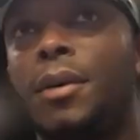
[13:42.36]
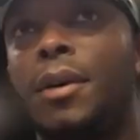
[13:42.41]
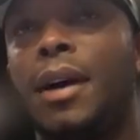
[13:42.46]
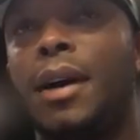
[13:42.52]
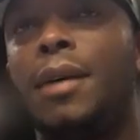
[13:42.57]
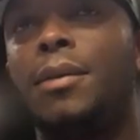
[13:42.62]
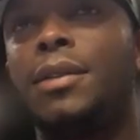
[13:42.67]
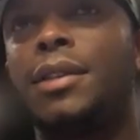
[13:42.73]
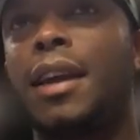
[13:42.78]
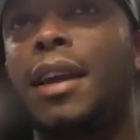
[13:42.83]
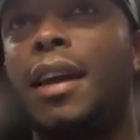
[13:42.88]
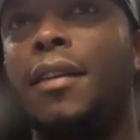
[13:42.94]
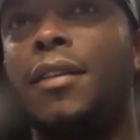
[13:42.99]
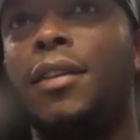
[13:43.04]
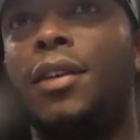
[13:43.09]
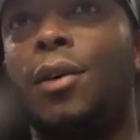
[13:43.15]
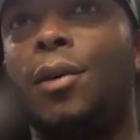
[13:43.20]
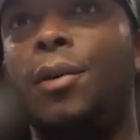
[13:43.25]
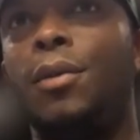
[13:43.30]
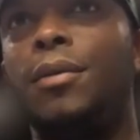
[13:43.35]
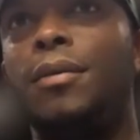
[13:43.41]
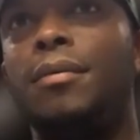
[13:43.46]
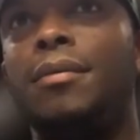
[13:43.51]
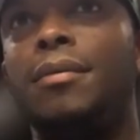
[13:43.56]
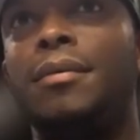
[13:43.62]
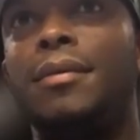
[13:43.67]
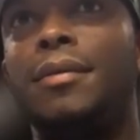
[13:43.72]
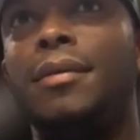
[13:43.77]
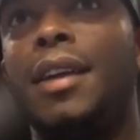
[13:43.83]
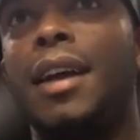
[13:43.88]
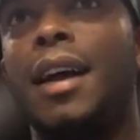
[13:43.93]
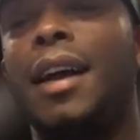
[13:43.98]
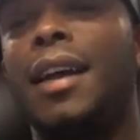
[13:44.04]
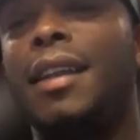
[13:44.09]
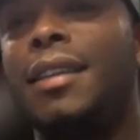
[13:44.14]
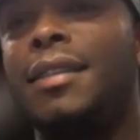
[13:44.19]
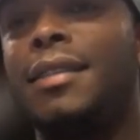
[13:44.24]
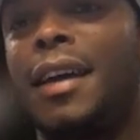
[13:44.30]
Well, I was kind of an old guy
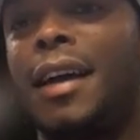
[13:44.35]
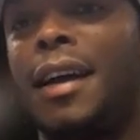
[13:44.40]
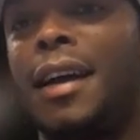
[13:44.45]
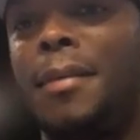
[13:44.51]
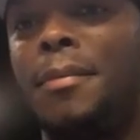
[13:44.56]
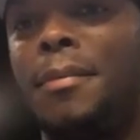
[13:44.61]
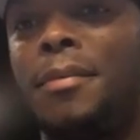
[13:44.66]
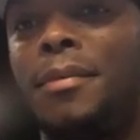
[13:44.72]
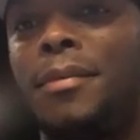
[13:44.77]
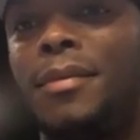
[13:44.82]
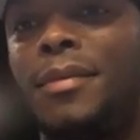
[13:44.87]
at the time